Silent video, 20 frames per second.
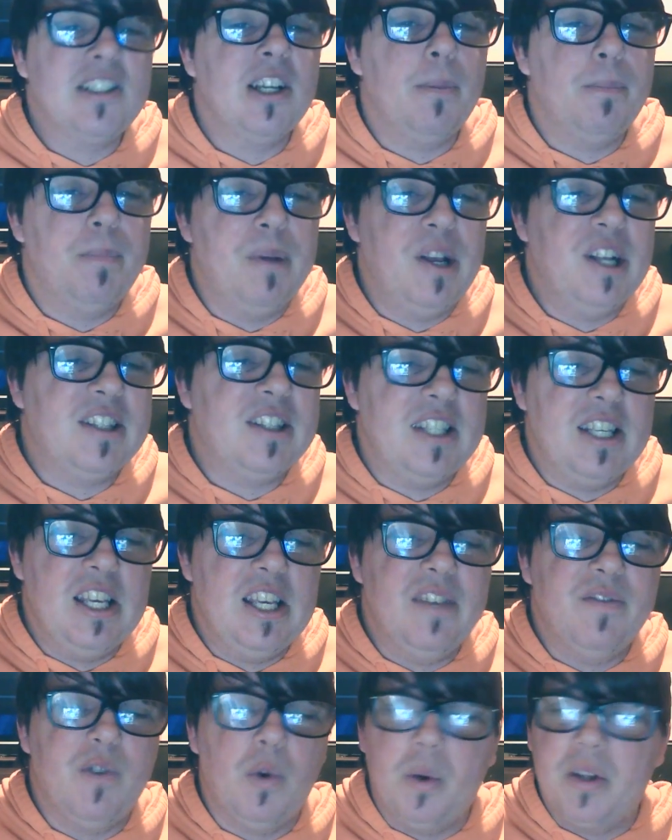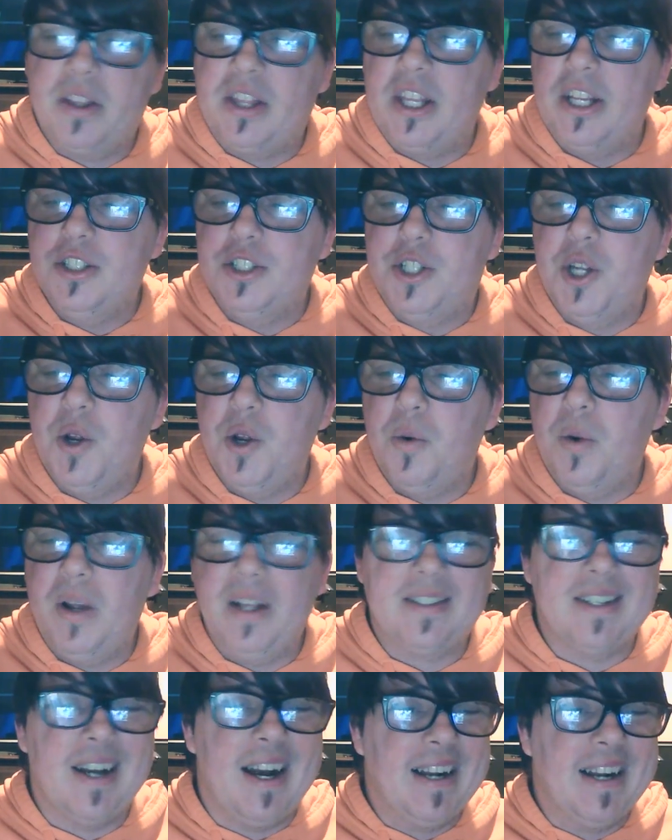to beat the Evil Within 2.
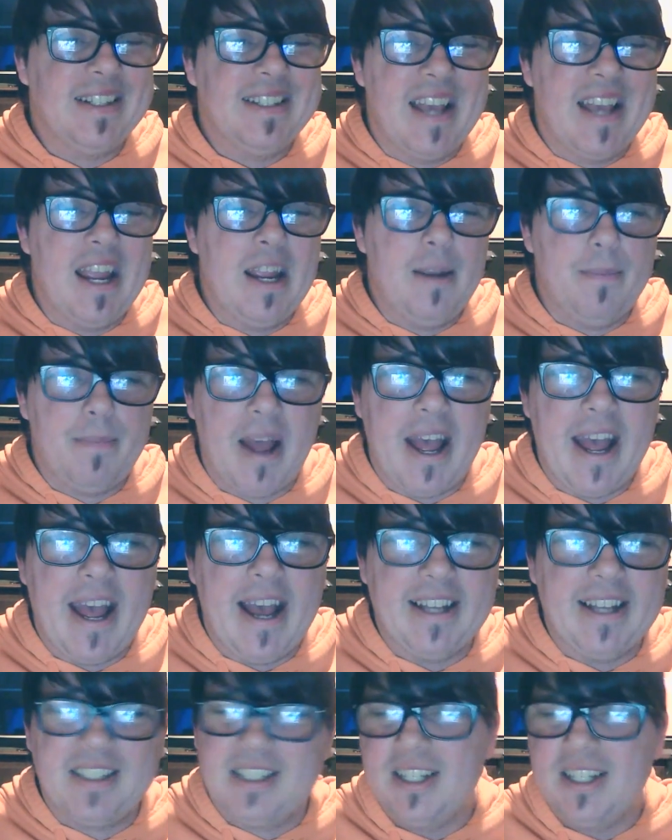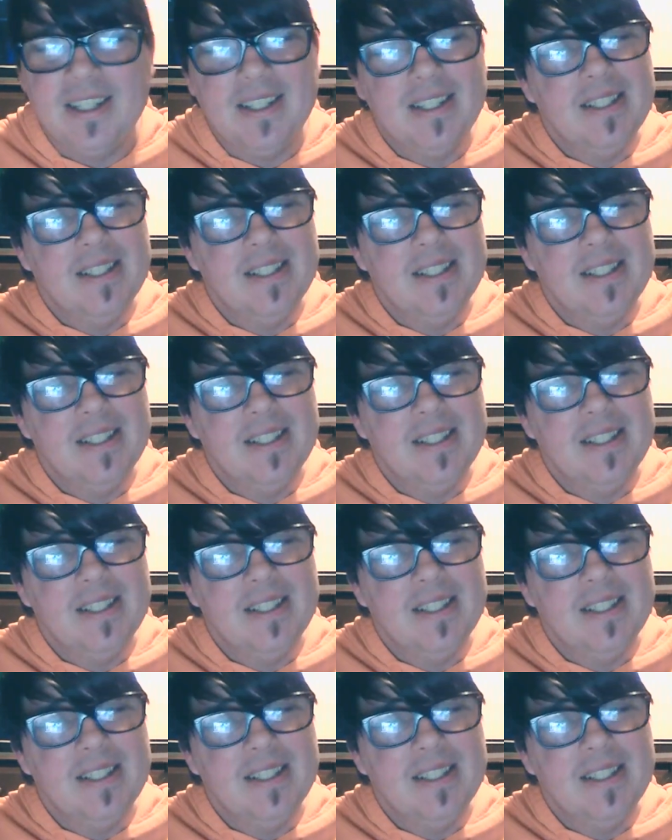It's on Game Pass.